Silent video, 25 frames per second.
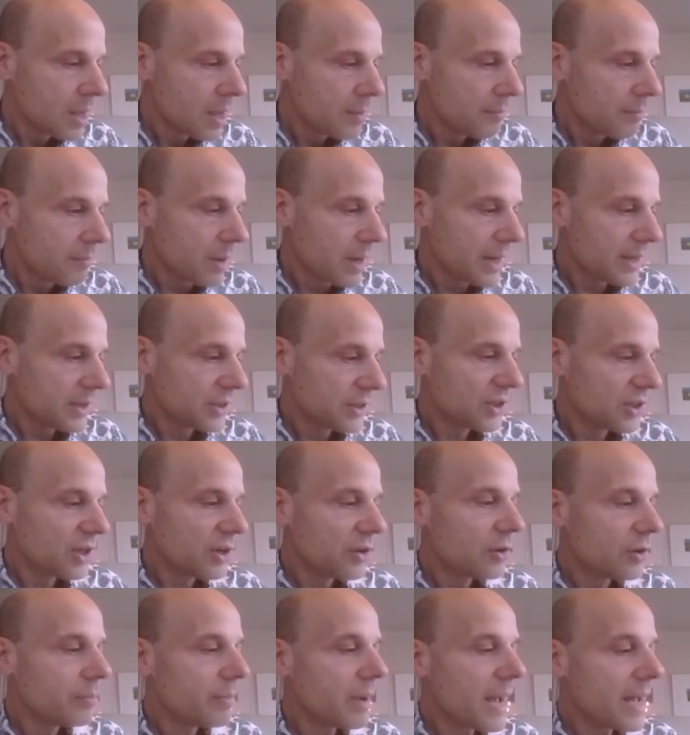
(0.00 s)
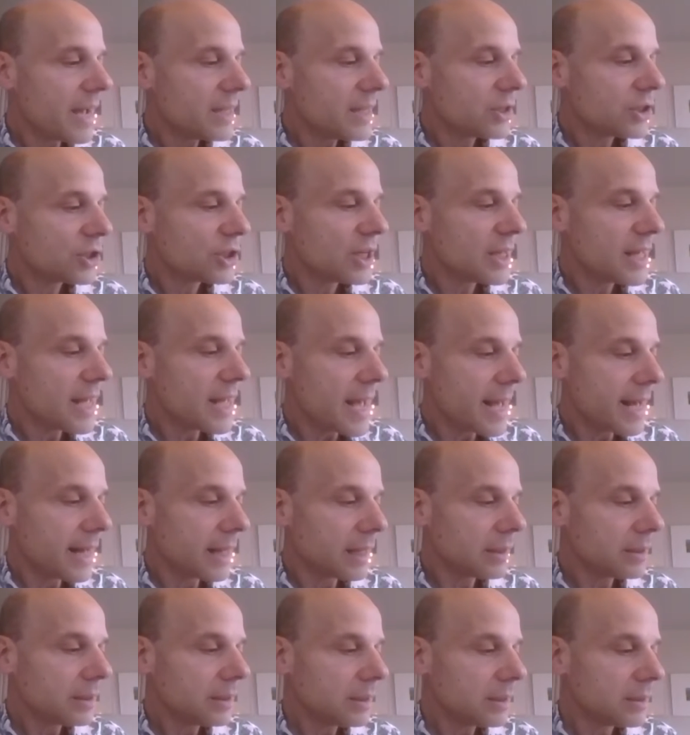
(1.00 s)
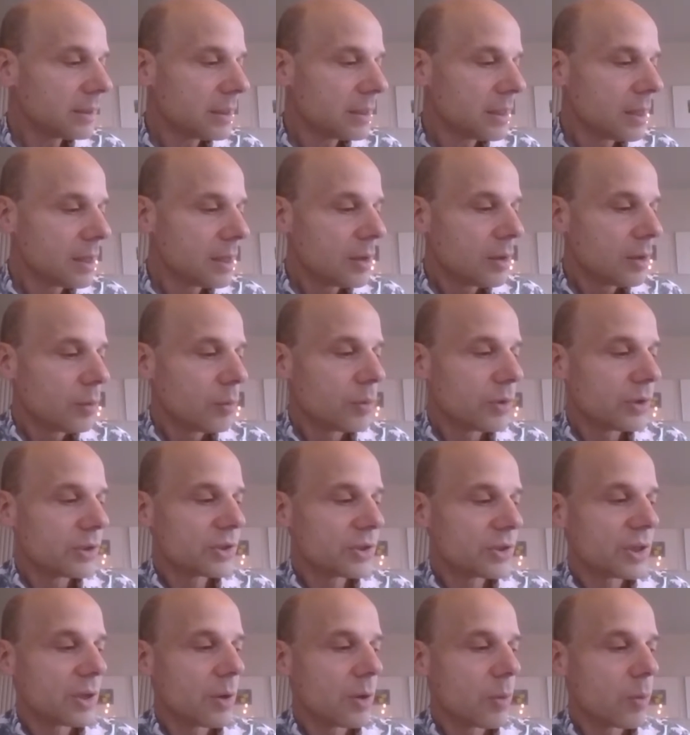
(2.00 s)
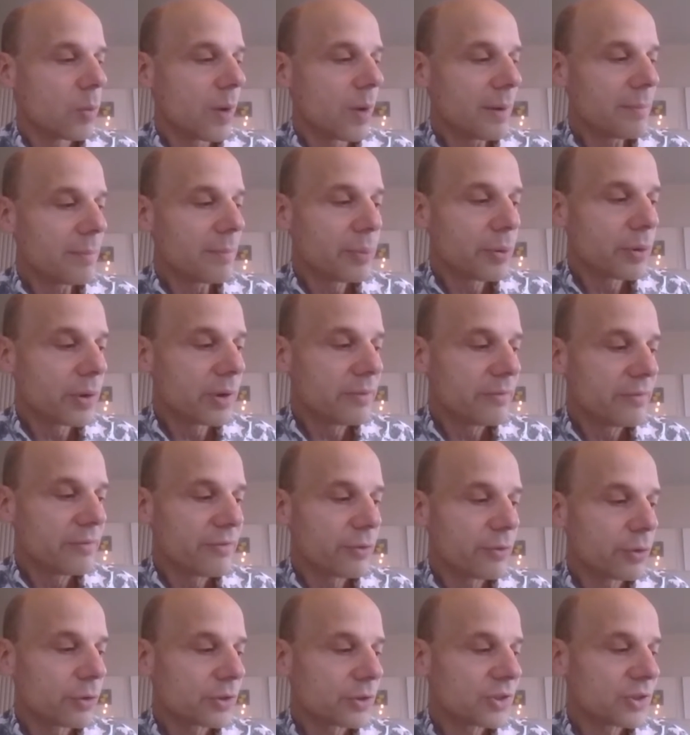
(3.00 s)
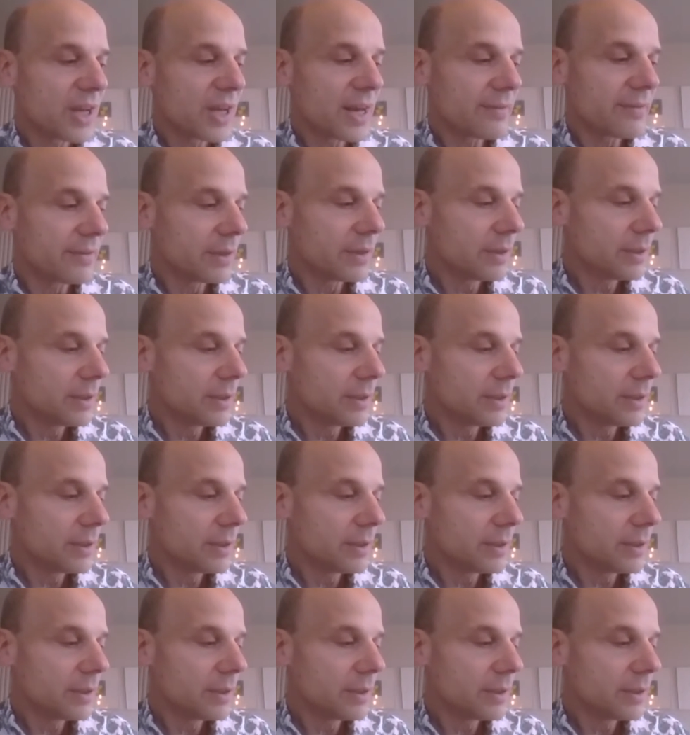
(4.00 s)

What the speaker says: My serum HDL was 1.47.